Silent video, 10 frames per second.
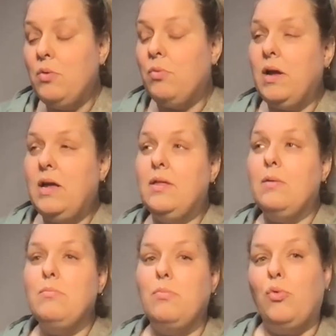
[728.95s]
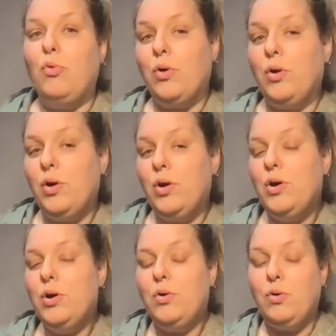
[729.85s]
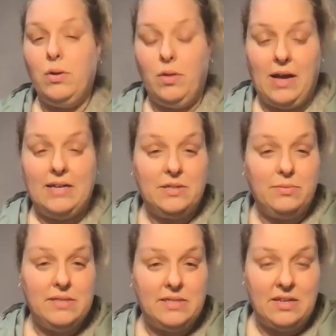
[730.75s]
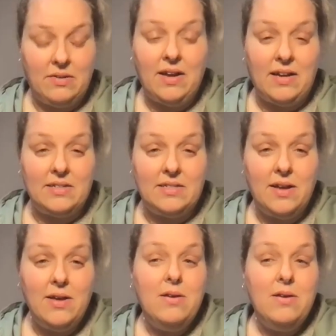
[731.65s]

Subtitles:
were either more or less resilient